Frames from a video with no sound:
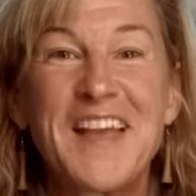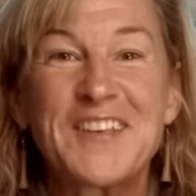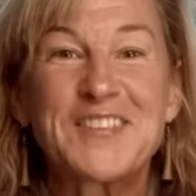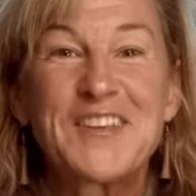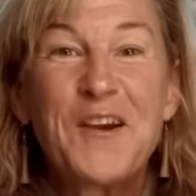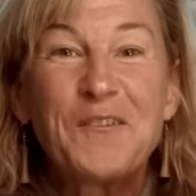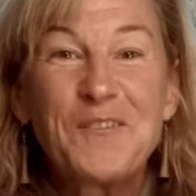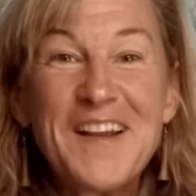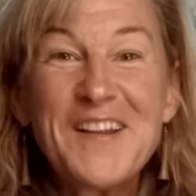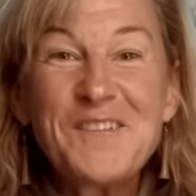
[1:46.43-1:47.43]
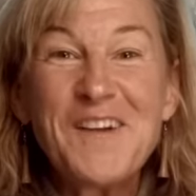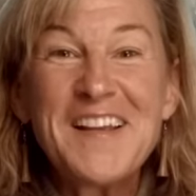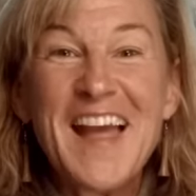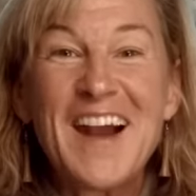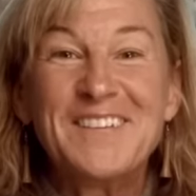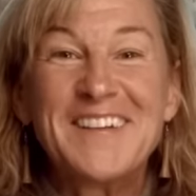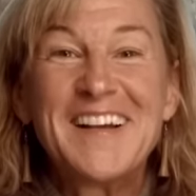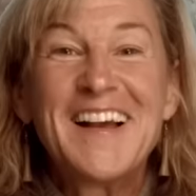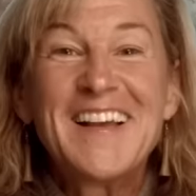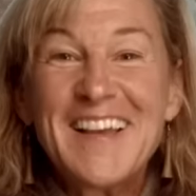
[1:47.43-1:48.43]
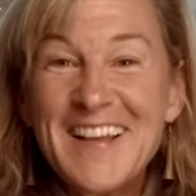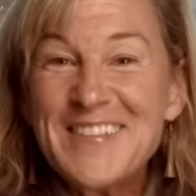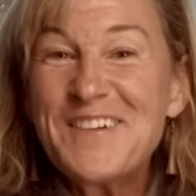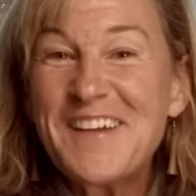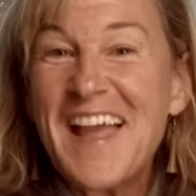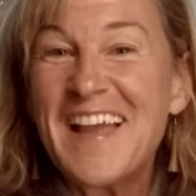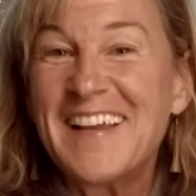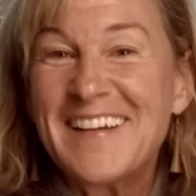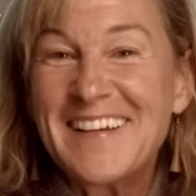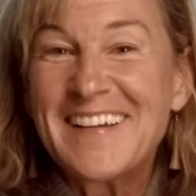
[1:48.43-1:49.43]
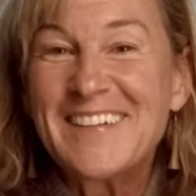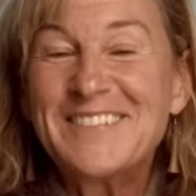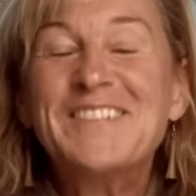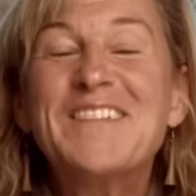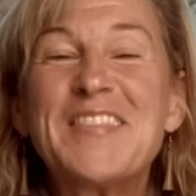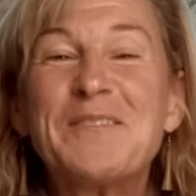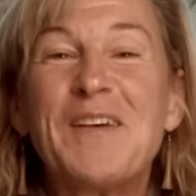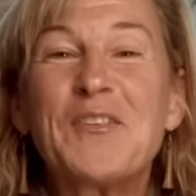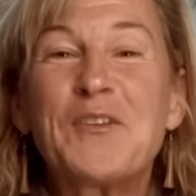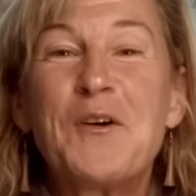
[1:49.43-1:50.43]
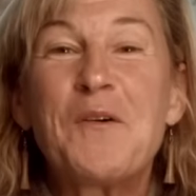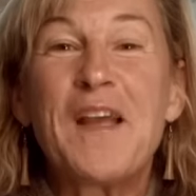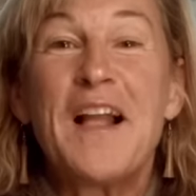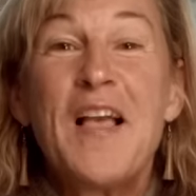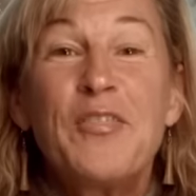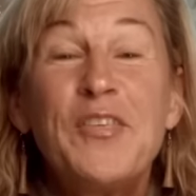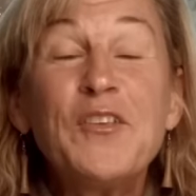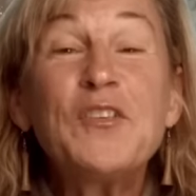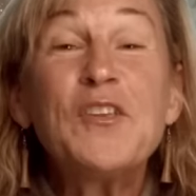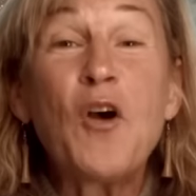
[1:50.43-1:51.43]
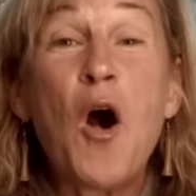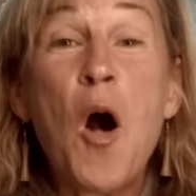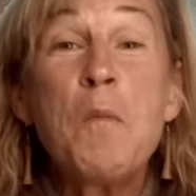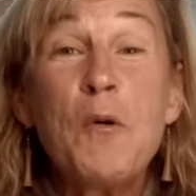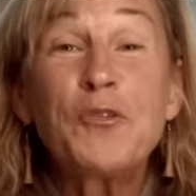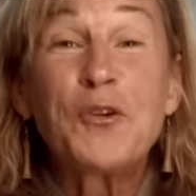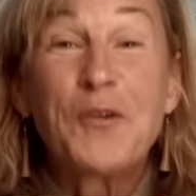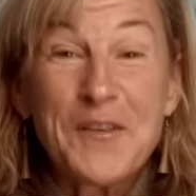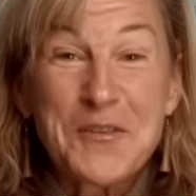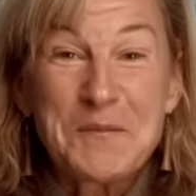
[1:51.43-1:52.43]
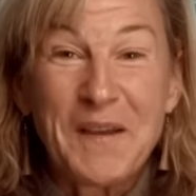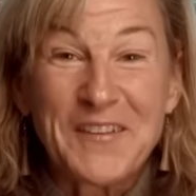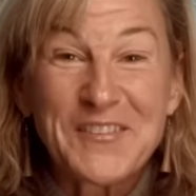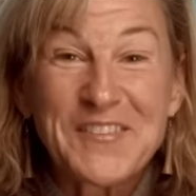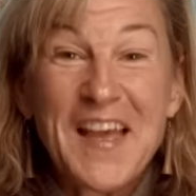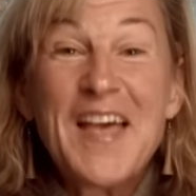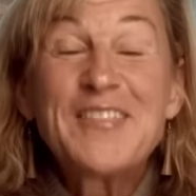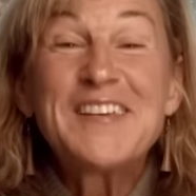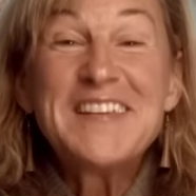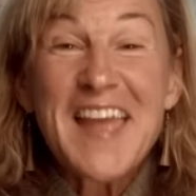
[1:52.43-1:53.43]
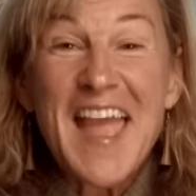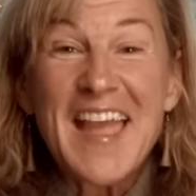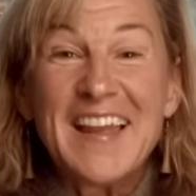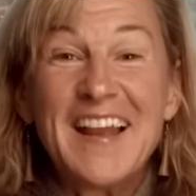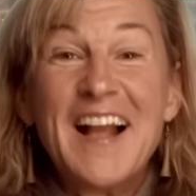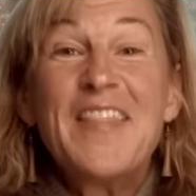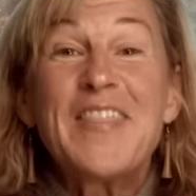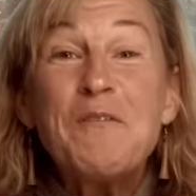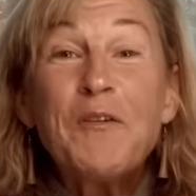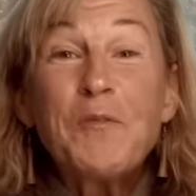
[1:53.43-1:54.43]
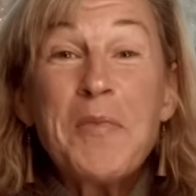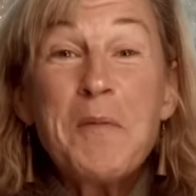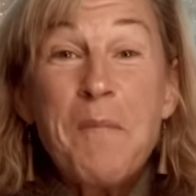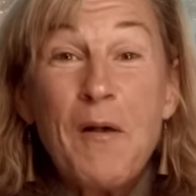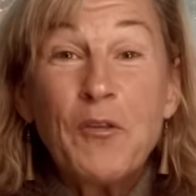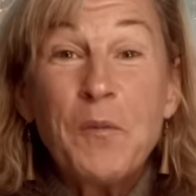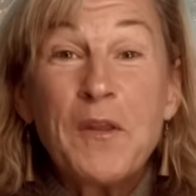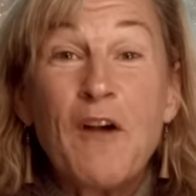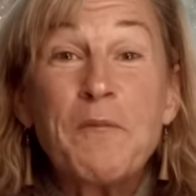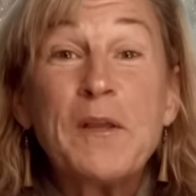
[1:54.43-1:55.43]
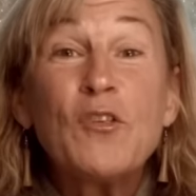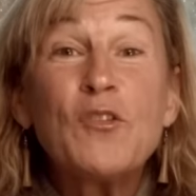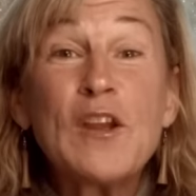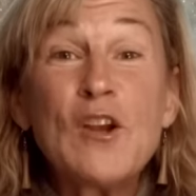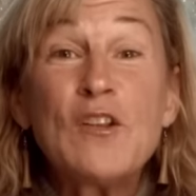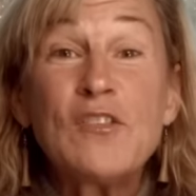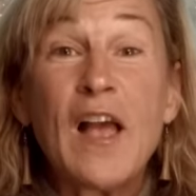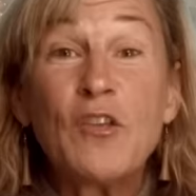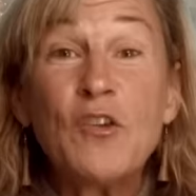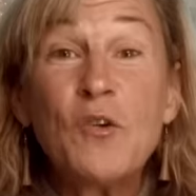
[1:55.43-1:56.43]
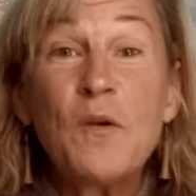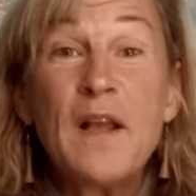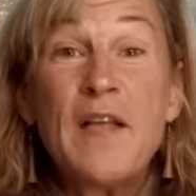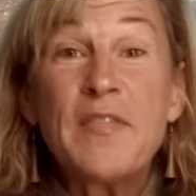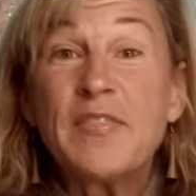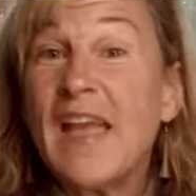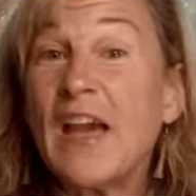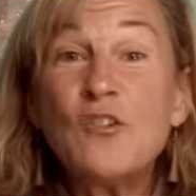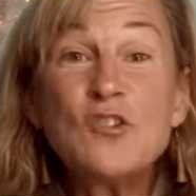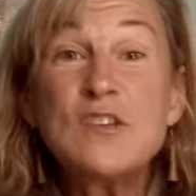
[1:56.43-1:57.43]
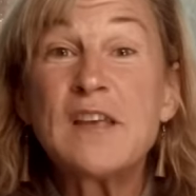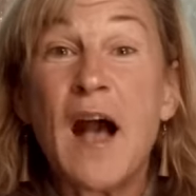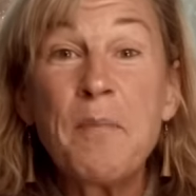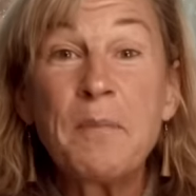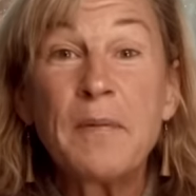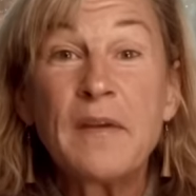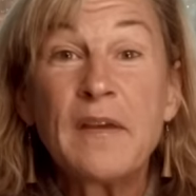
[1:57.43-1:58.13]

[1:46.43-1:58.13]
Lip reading: Yes, right here, right now. It's okay. We'll make the bells go away. This is almost Christmas today. That was why the bells went off, because they're here to tell you that the energy's up.